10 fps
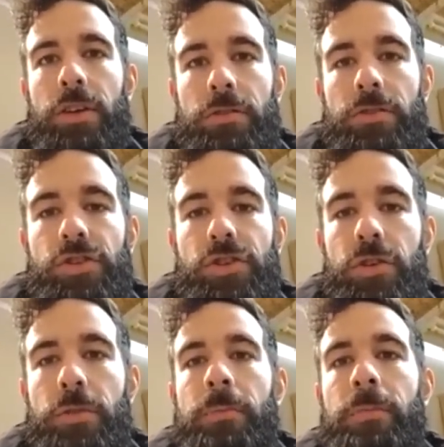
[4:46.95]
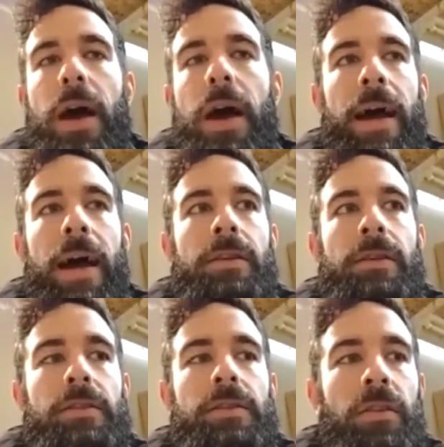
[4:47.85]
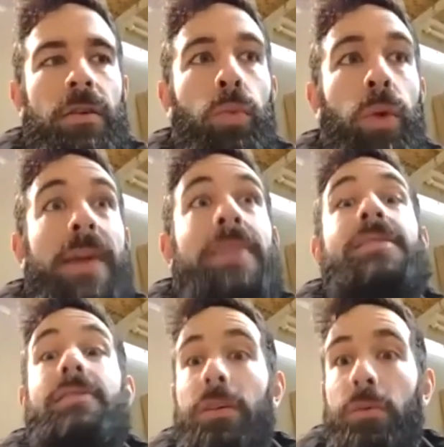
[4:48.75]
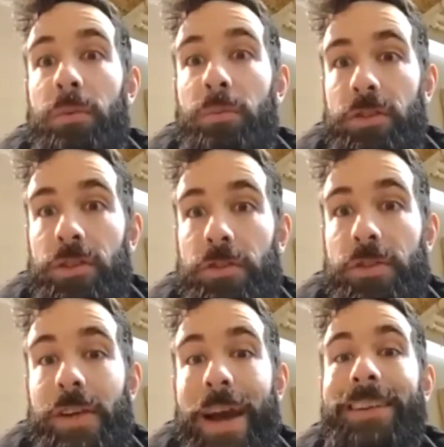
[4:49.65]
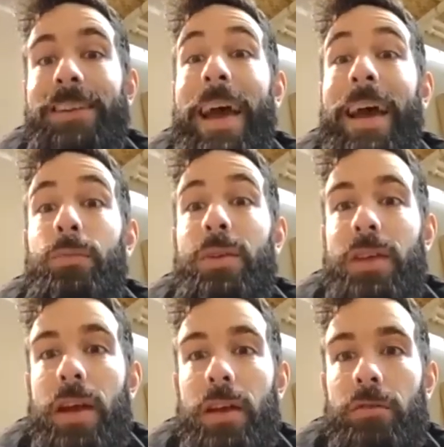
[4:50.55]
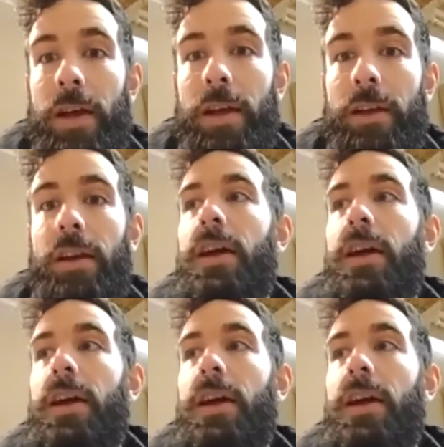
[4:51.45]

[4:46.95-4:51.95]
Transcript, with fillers: consume mm. and the waste that we produce and can we then like